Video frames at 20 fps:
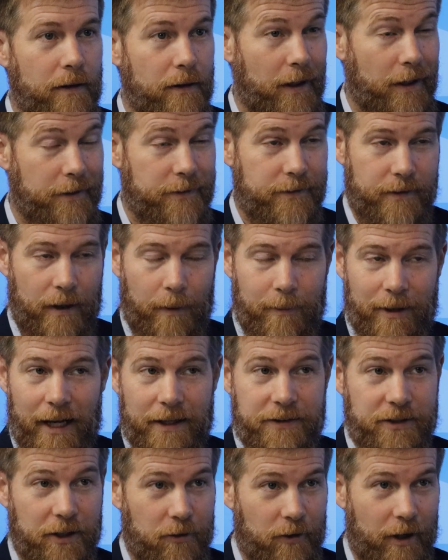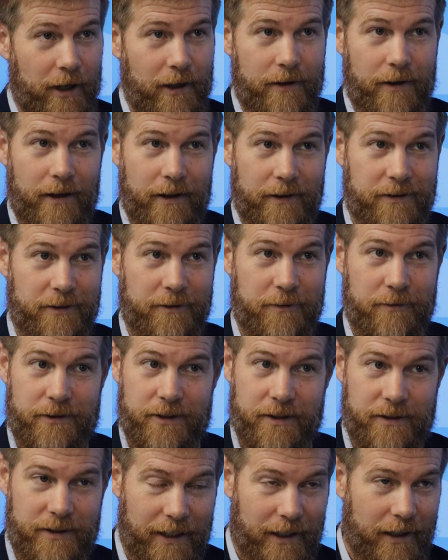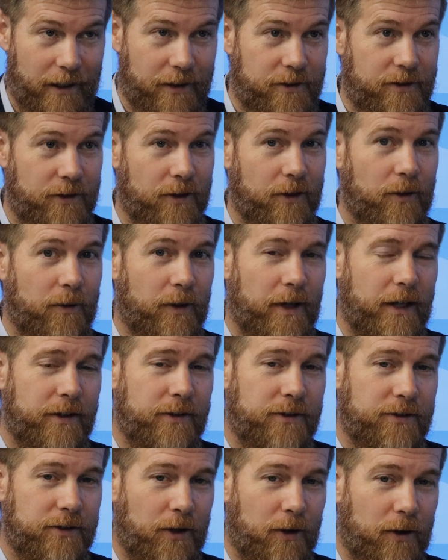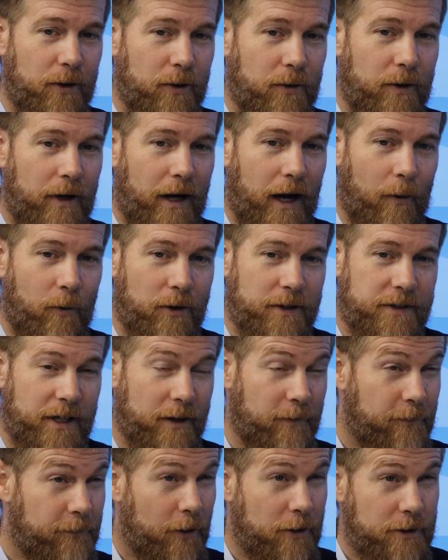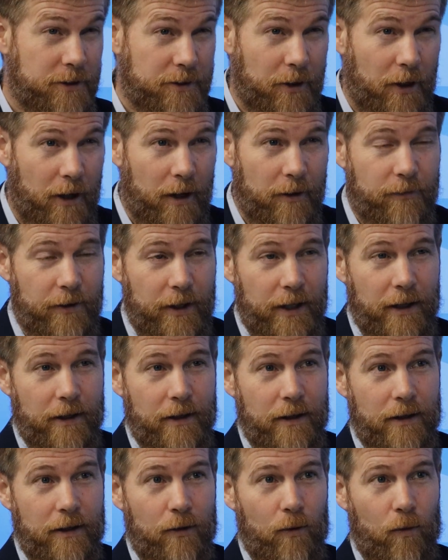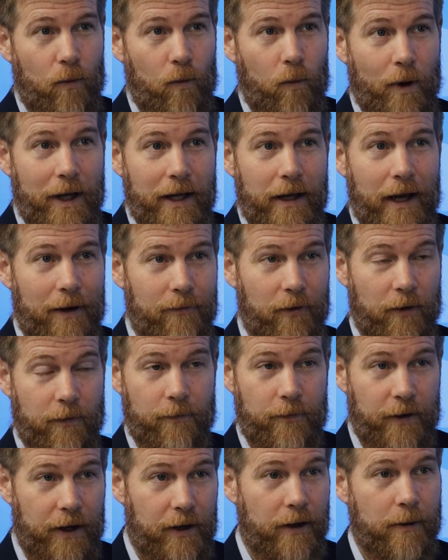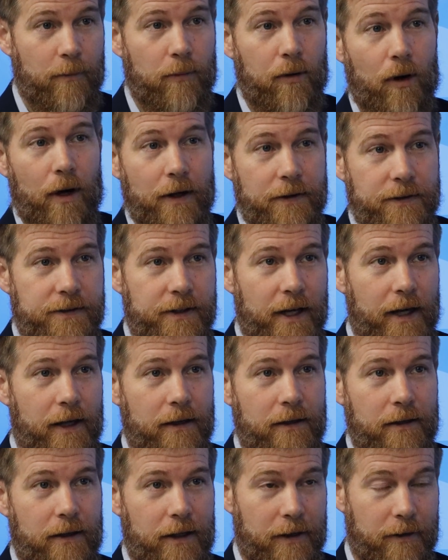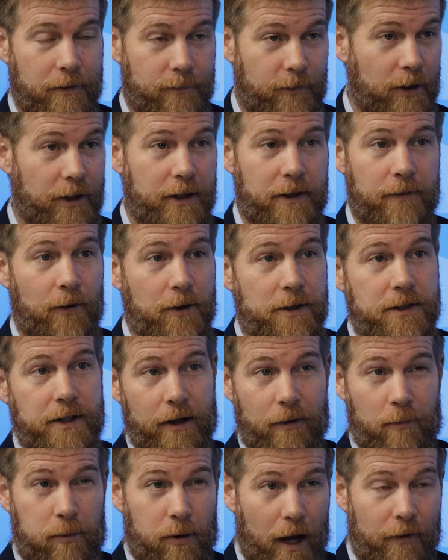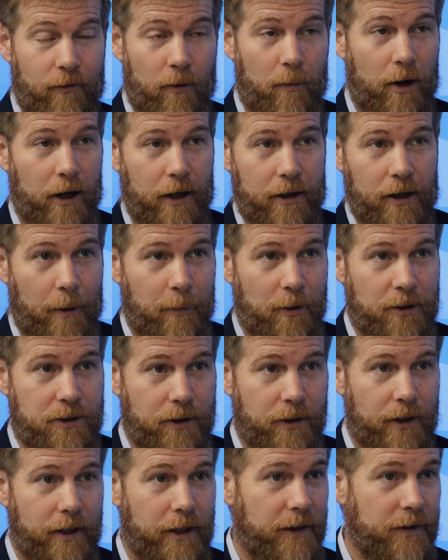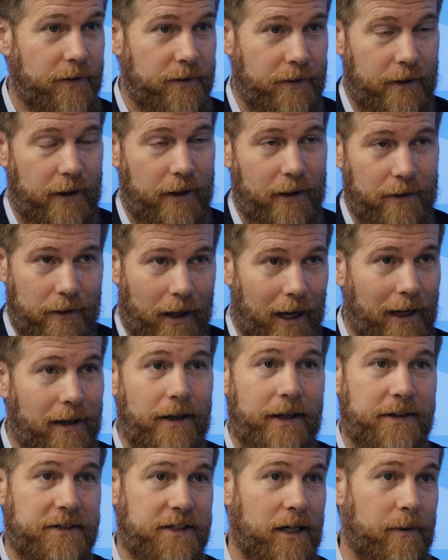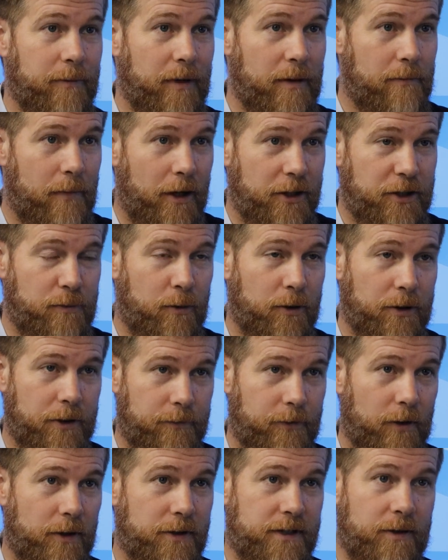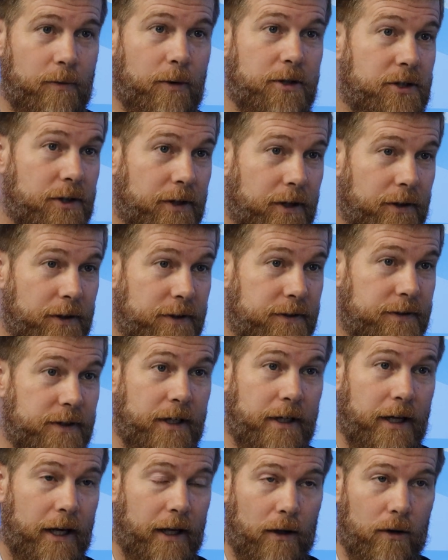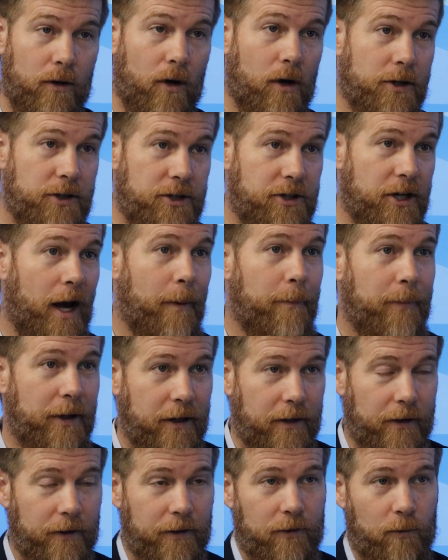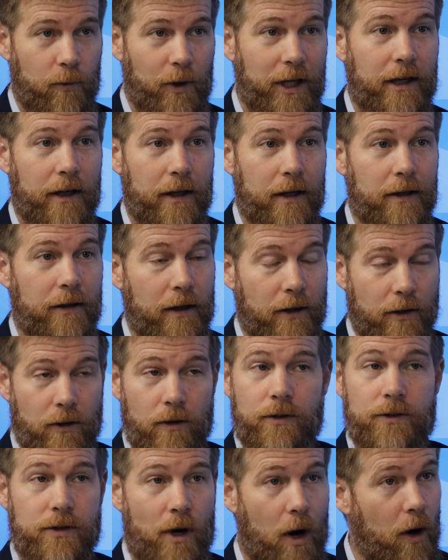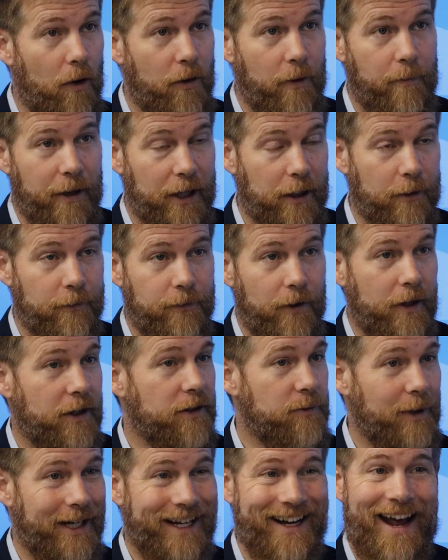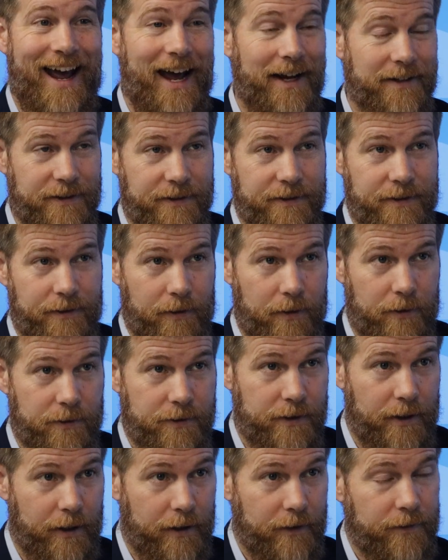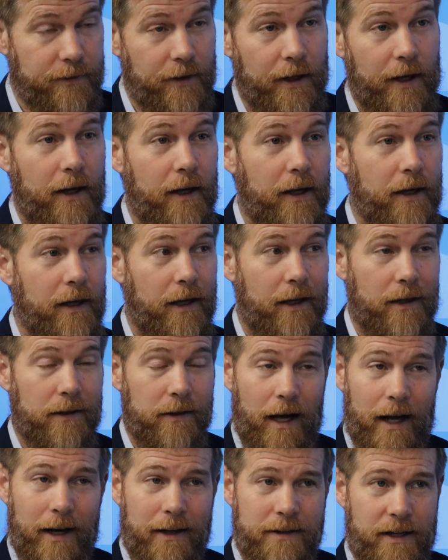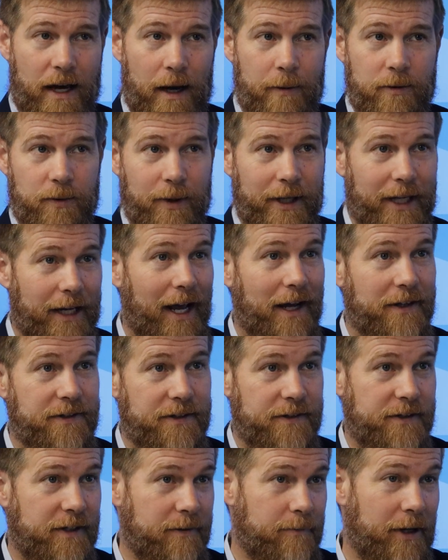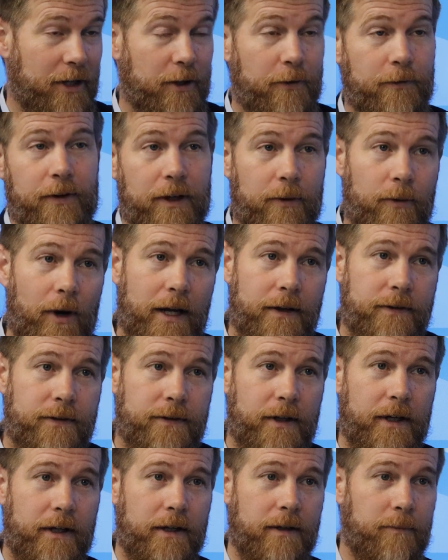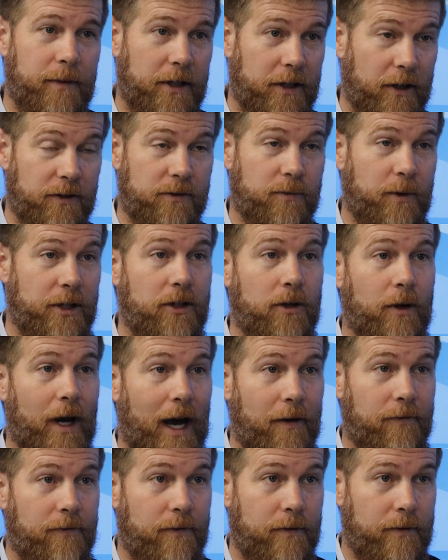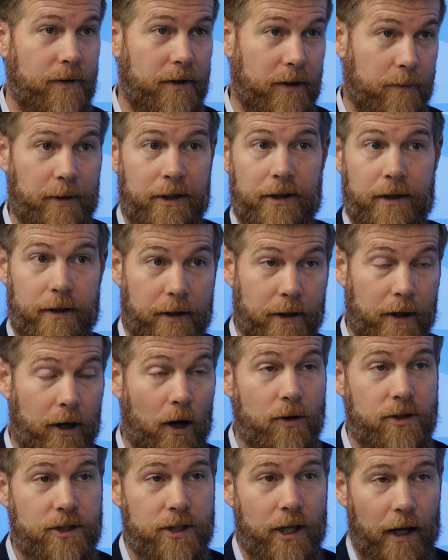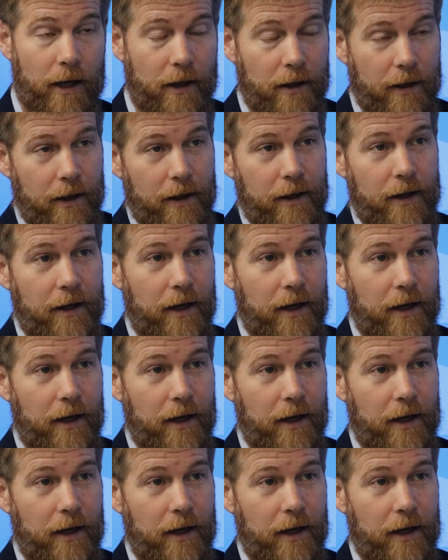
That's a great thing to dig into. So I would say, first off, we have a very broad set and very diverse set of private market opportunities. Likely it's going to be much more diverse than what you're going to see at a large shop because we can use all the bigger funds. We get access to those things. And a lot of times we get access at better fee rates because we do have the ability to negotiate.